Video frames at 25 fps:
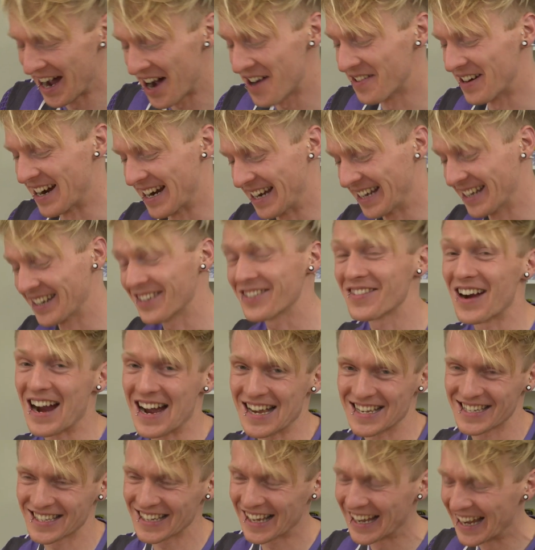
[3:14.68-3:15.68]
All right,
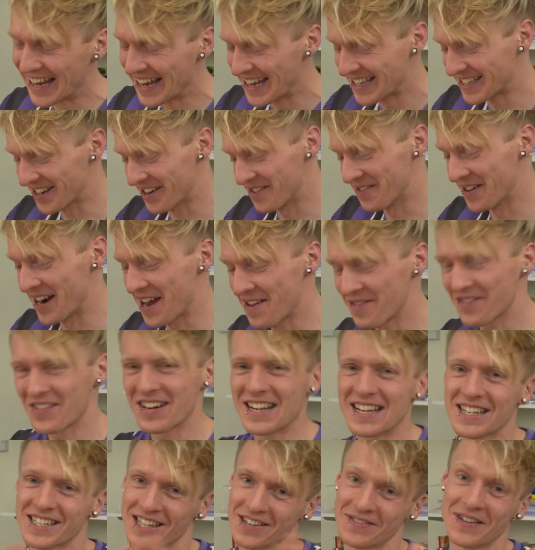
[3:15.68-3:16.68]
grass. So whatever
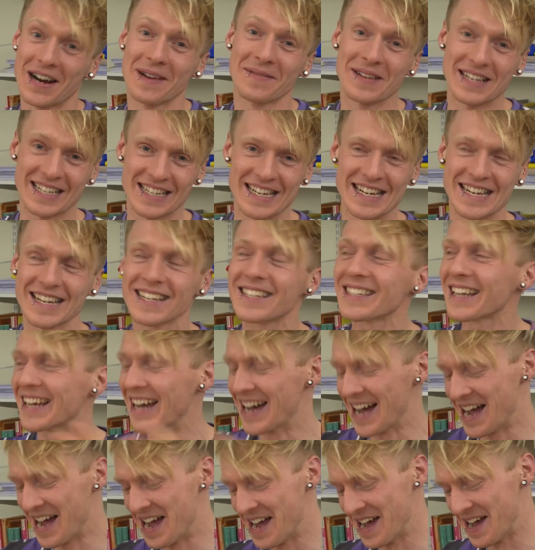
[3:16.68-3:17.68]
it is that rabbits eat,
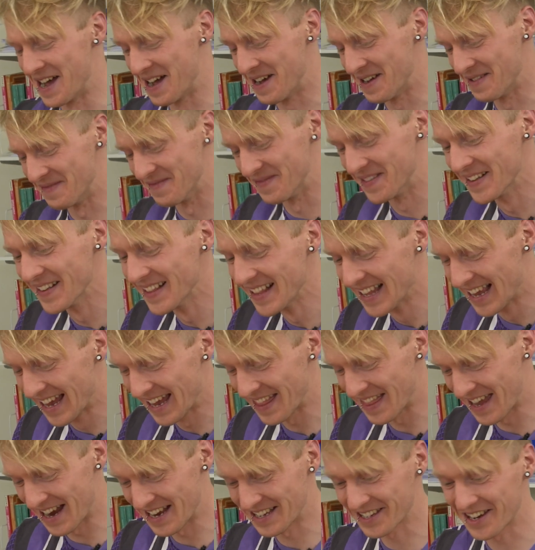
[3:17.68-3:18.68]
um,
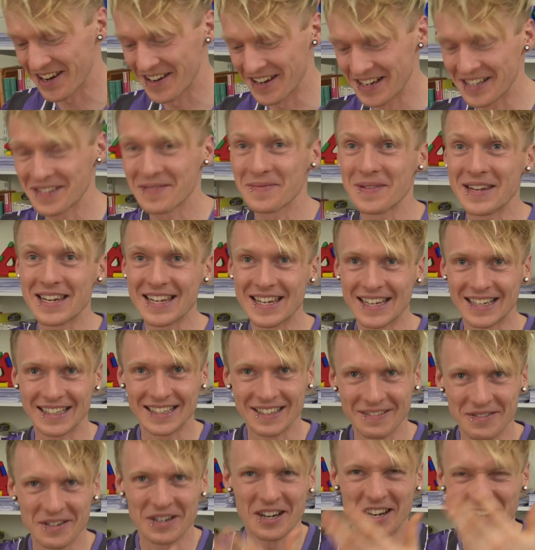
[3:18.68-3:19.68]
there's going to be,
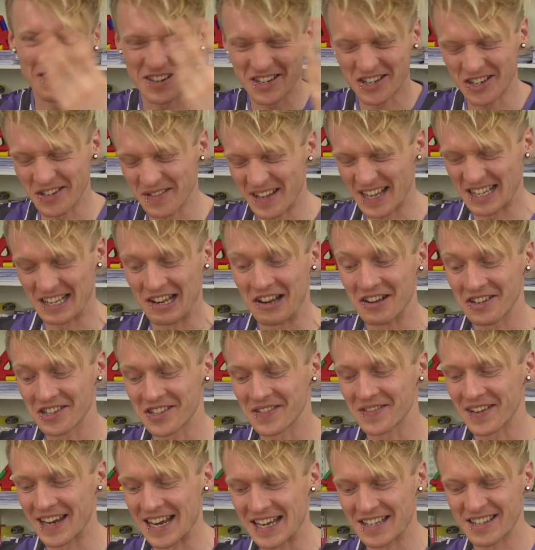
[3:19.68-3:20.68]
we're going to assume there's lots
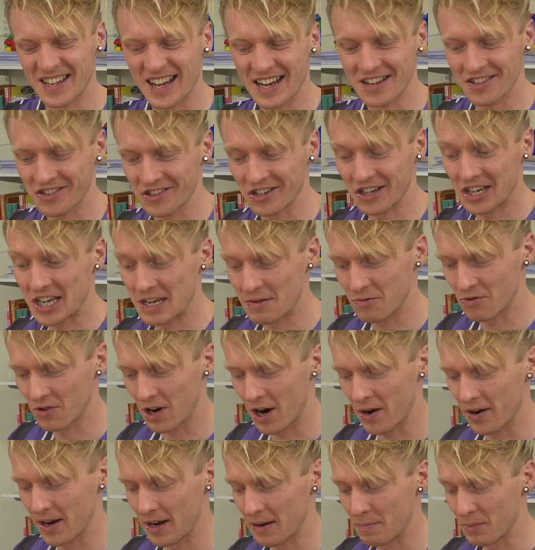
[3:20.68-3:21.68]
of it, so they're just going to keep
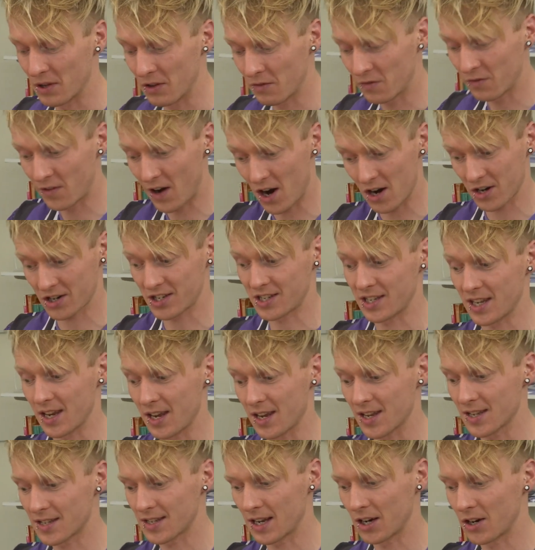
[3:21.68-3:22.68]
growing. But the
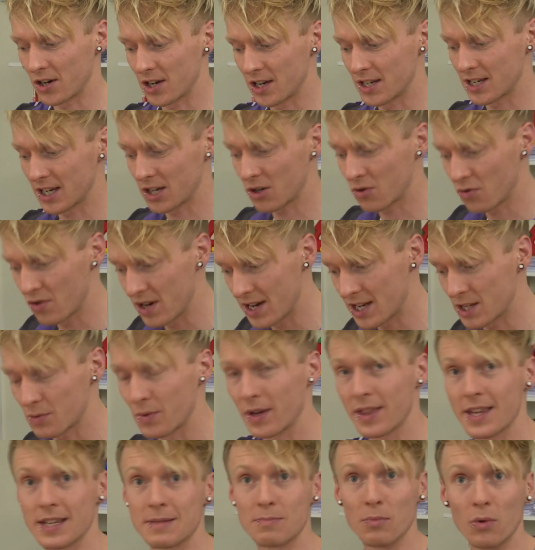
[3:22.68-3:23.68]
foxes are going to decrease
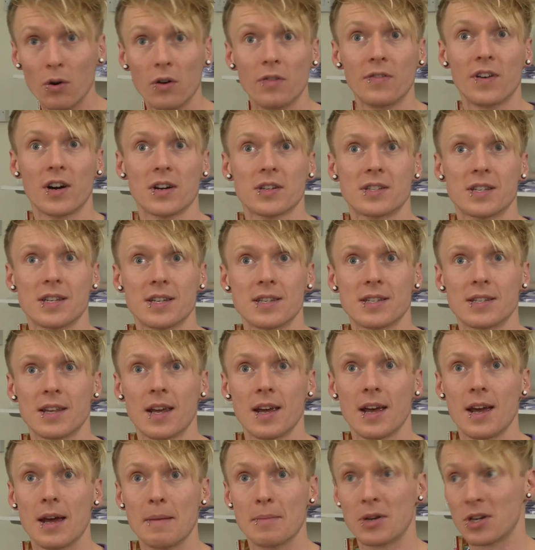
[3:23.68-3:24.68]
when there's more foxes
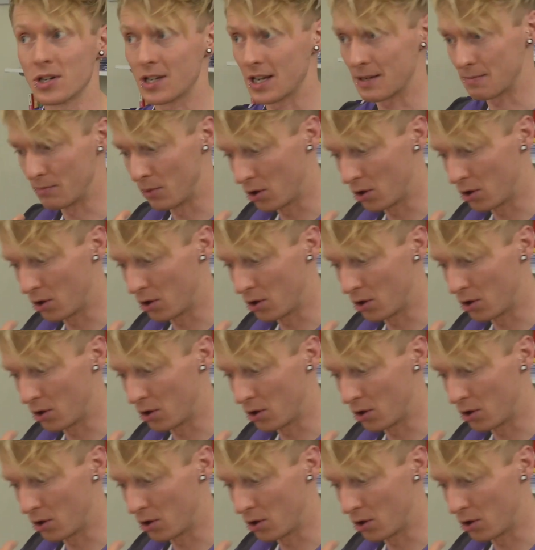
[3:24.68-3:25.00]
because there's